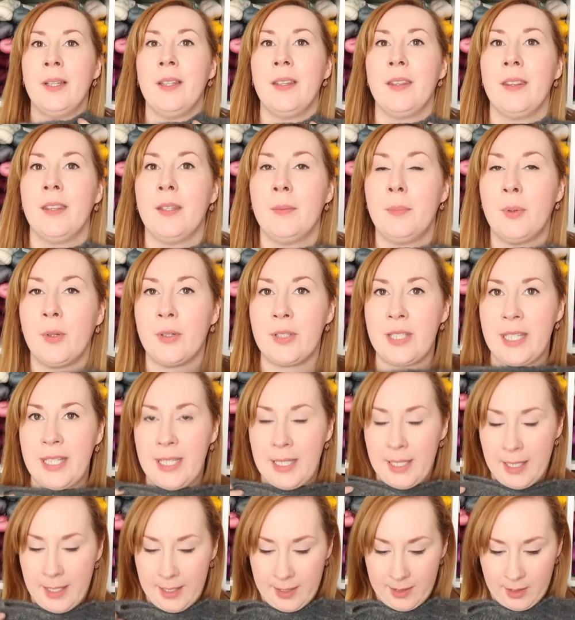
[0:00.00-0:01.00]
the
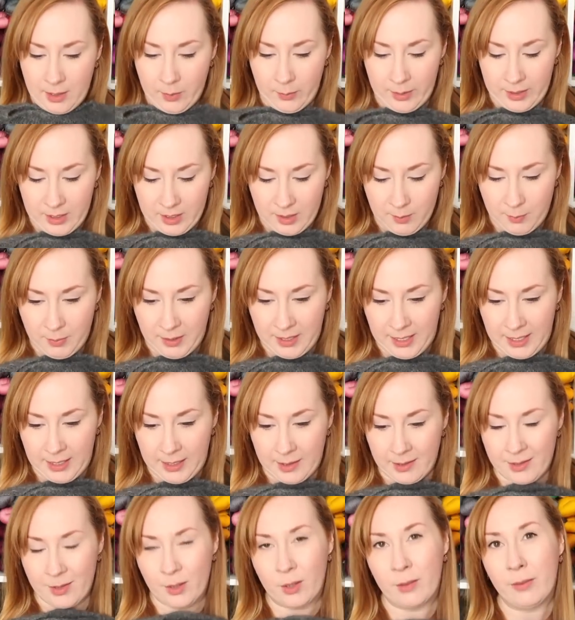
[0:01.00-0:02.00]
body is going to
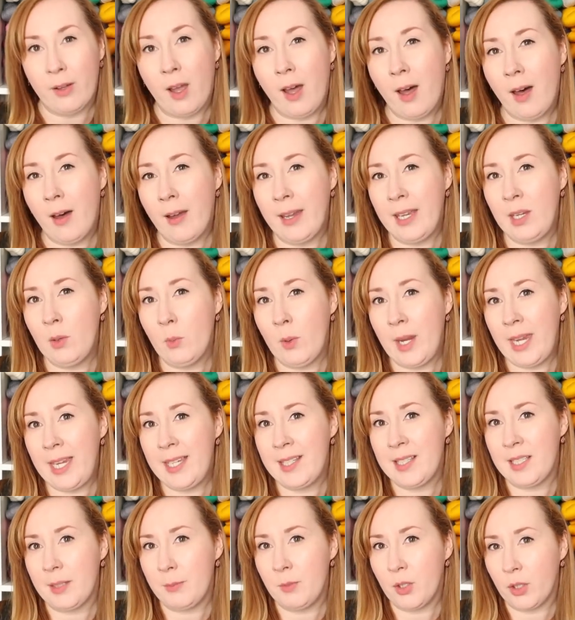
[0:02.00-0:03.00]
be sort of high
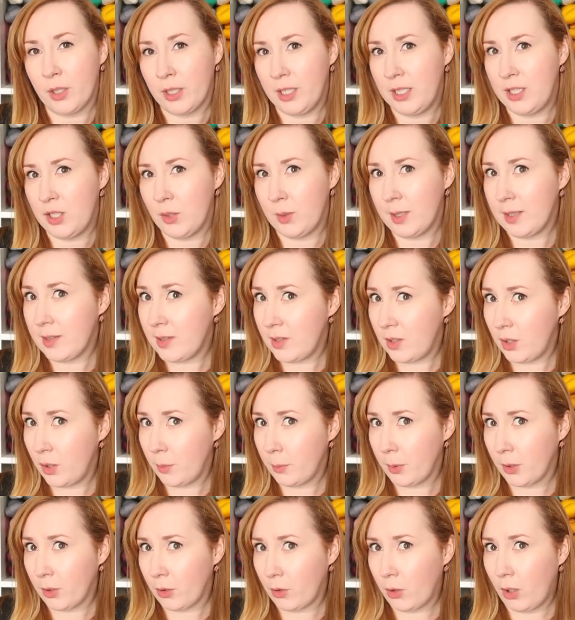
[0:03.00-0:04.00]
waist. I'm not going to do it
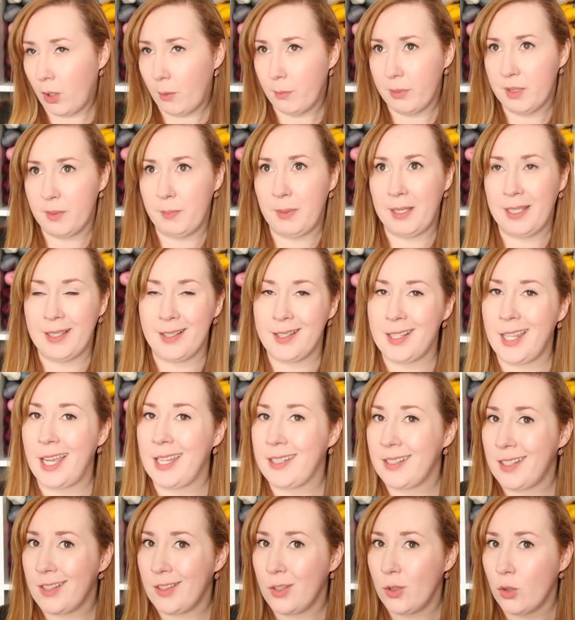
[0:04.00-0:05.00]
super cropped because
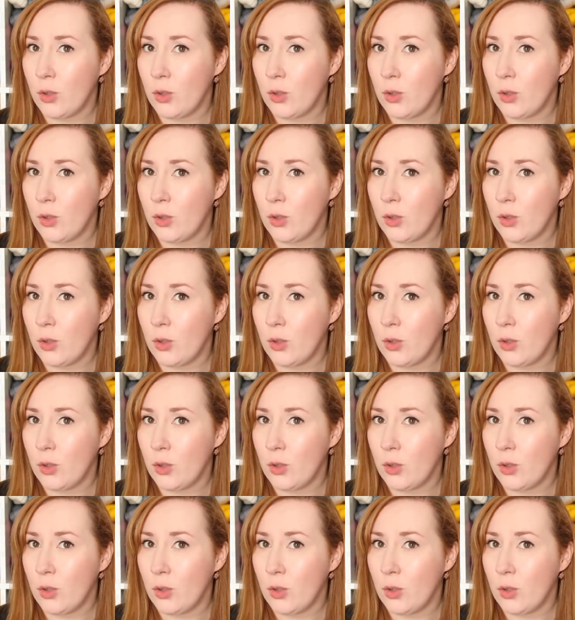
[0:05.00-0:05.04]
that is